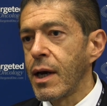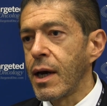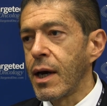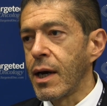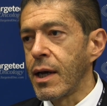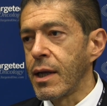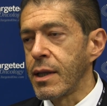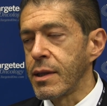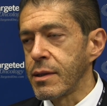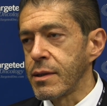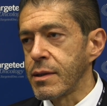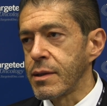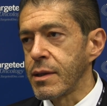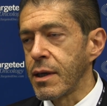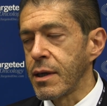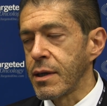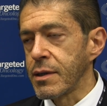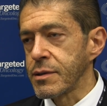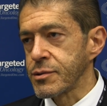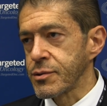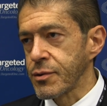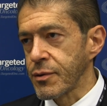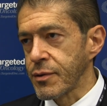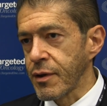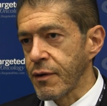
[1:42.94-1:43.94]
And
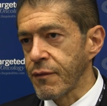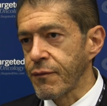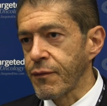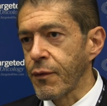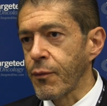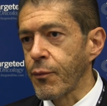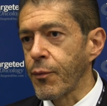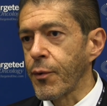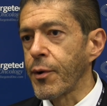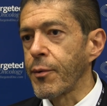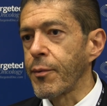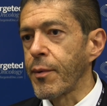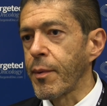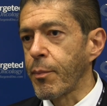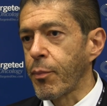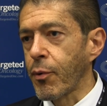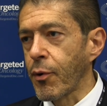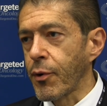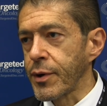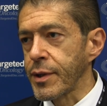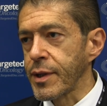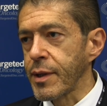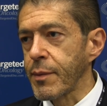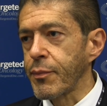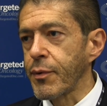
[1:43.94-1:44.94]
uh, so therefore we're
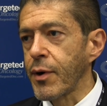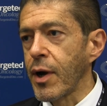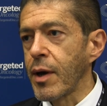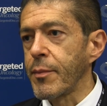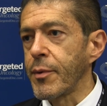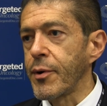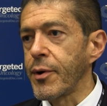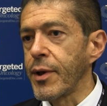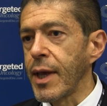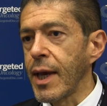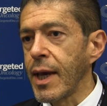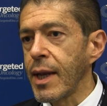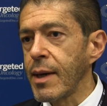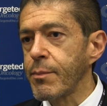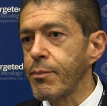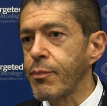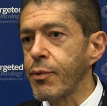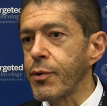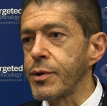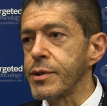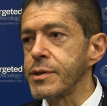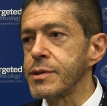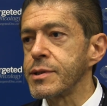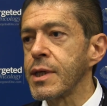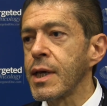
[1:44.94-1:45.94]
reporting the primary
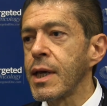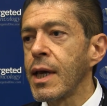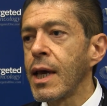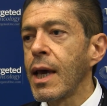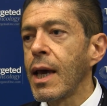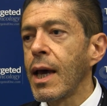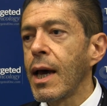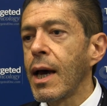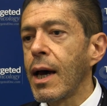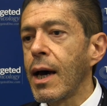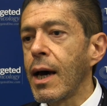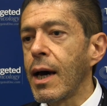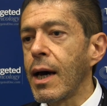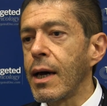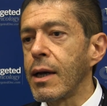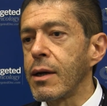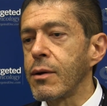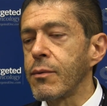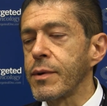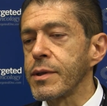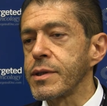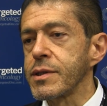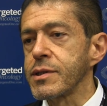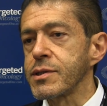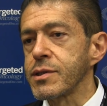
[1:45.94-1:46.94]
endpoint.
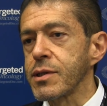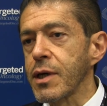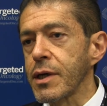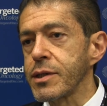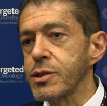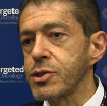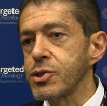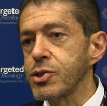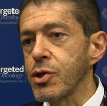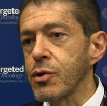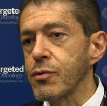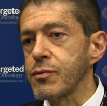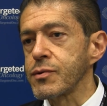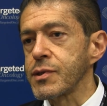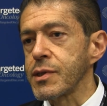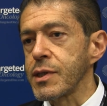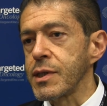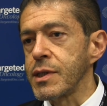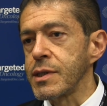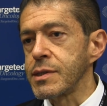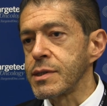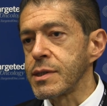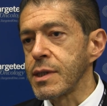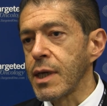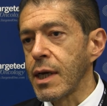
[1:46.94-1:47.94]
And what the study shows
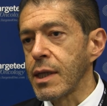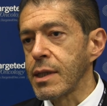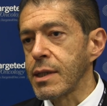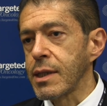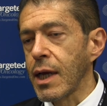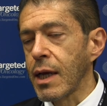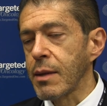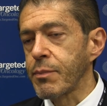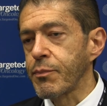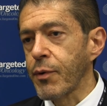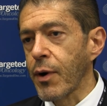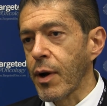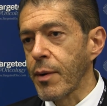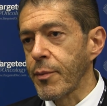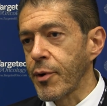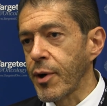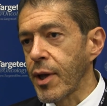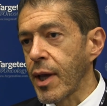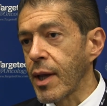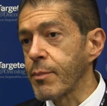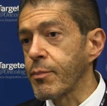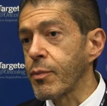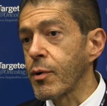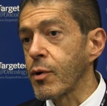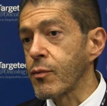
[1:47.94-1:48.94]
is that that
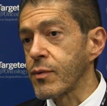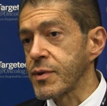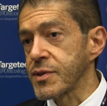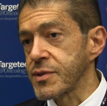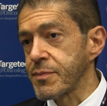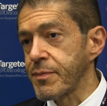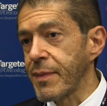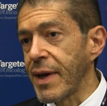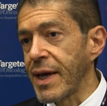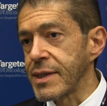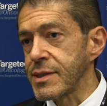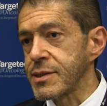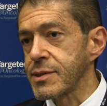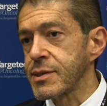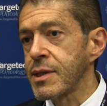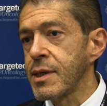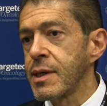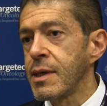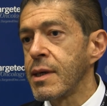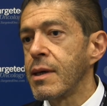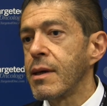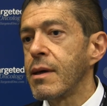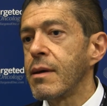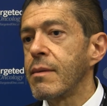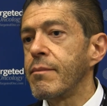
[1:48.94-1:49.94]
primary endpoint was met,
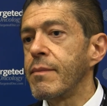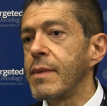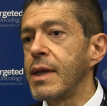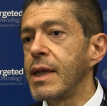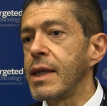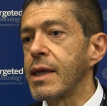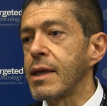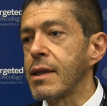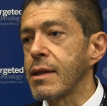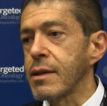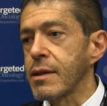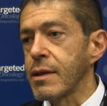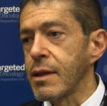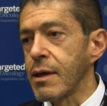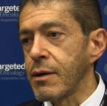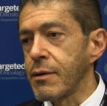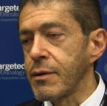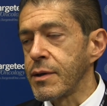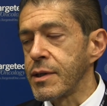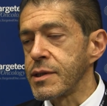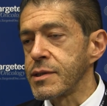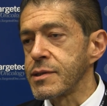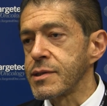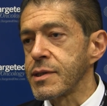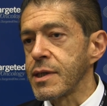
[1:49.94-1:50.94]
meaning
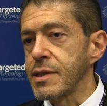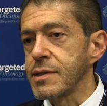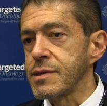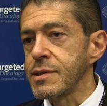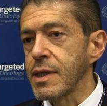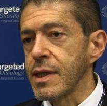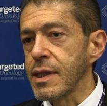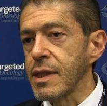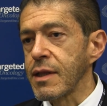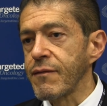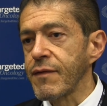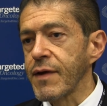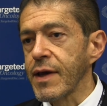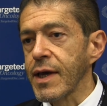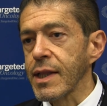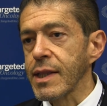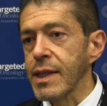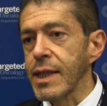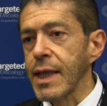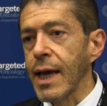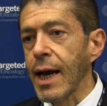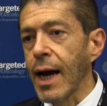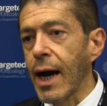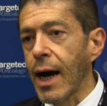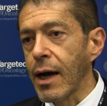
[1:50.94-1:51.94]
there is a
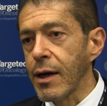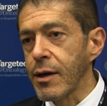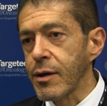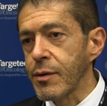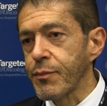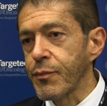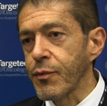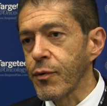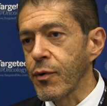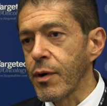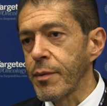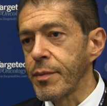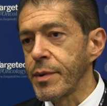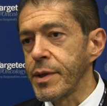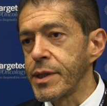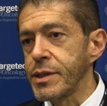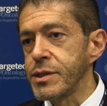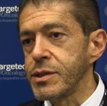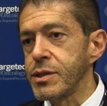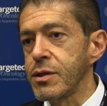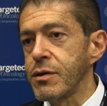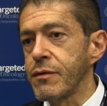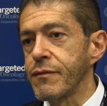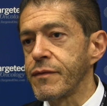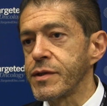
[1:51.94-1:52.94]
significantly higher
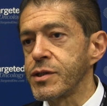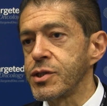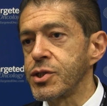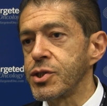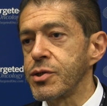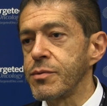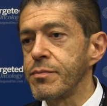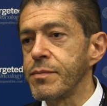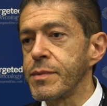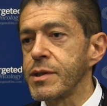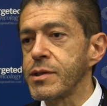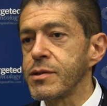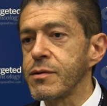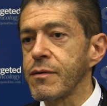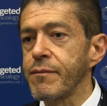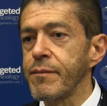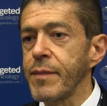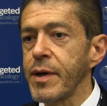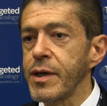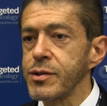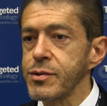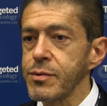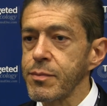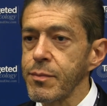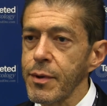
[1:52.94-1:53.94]
probability of achievement of
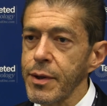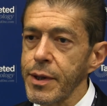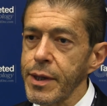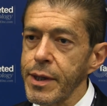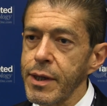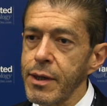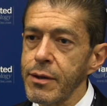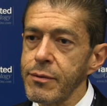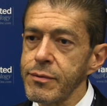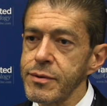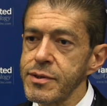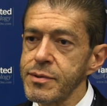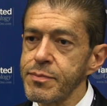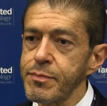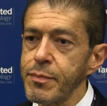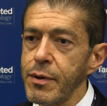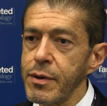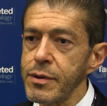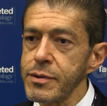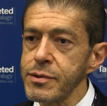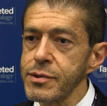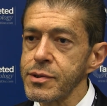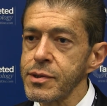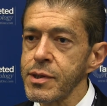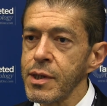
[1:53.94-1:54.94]
major molecular
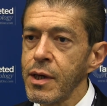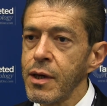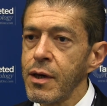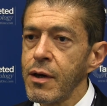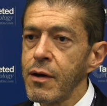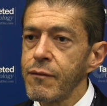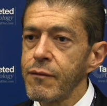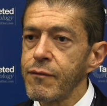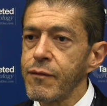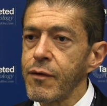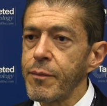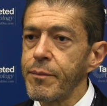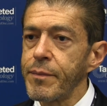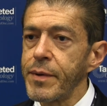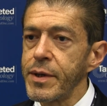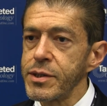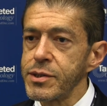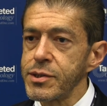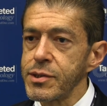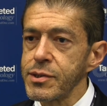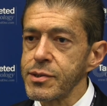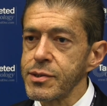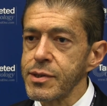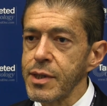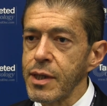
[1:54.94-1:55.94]
response for
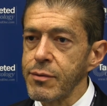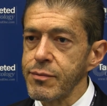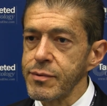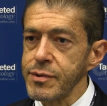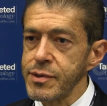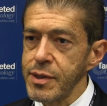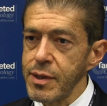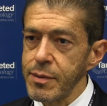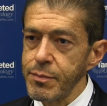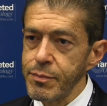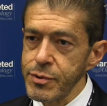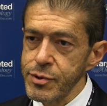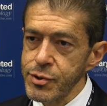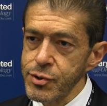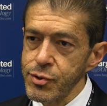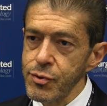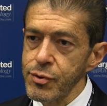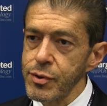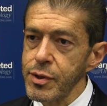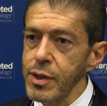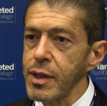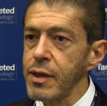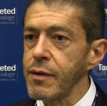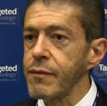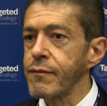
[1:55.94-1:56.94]
patients that received
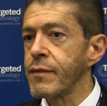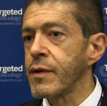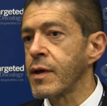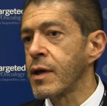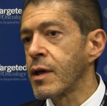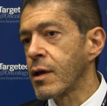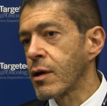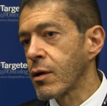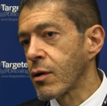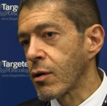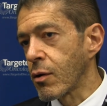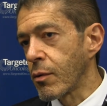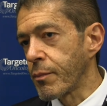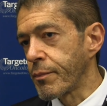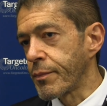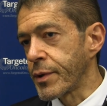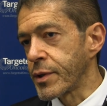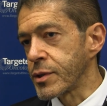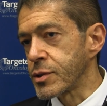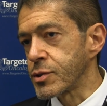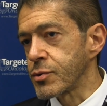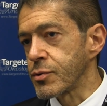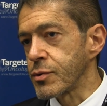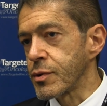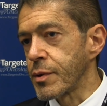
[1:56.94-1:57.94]
bosutinib
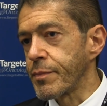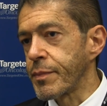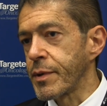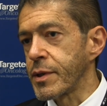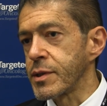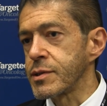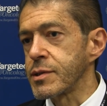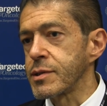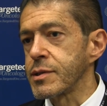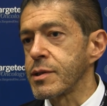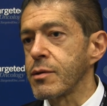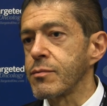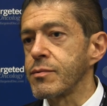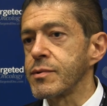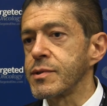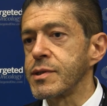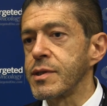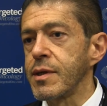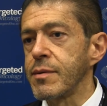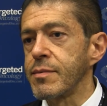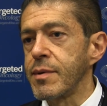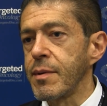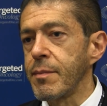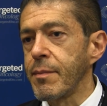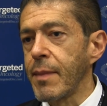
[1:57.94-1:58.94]
compared to the patients that
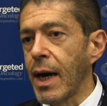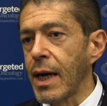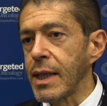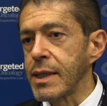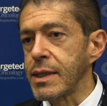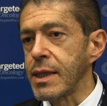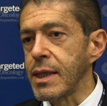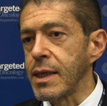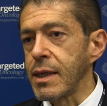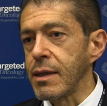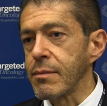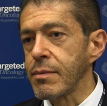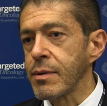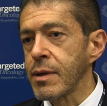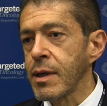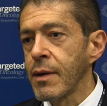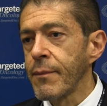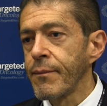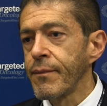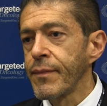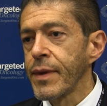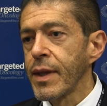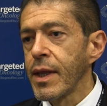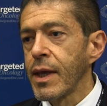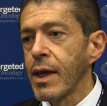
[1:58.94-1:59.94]
received imatinib.
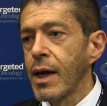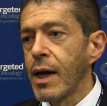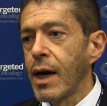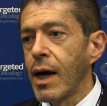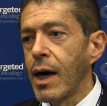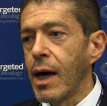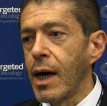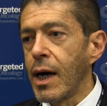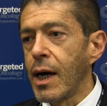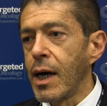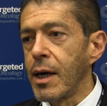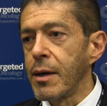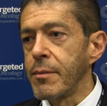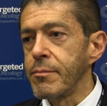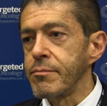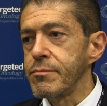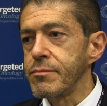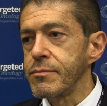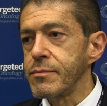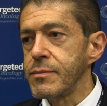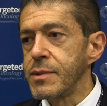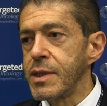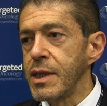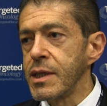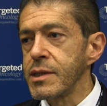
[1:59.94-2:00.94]
Uh,
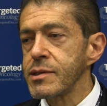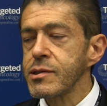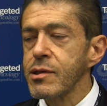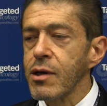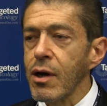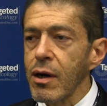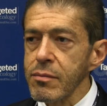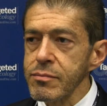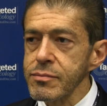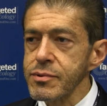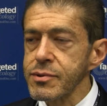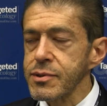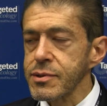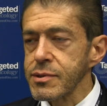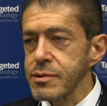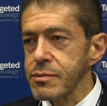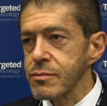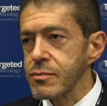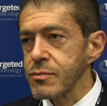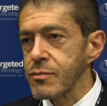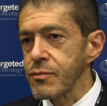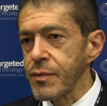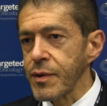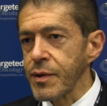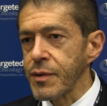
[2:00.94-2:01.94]
this comes
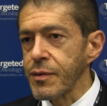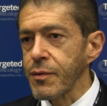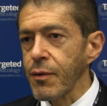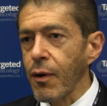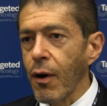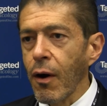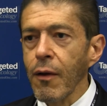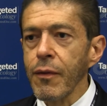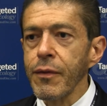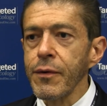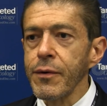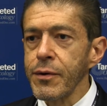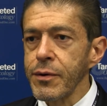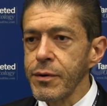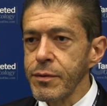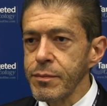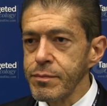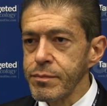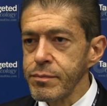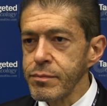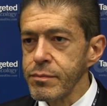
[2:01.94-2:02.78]
with other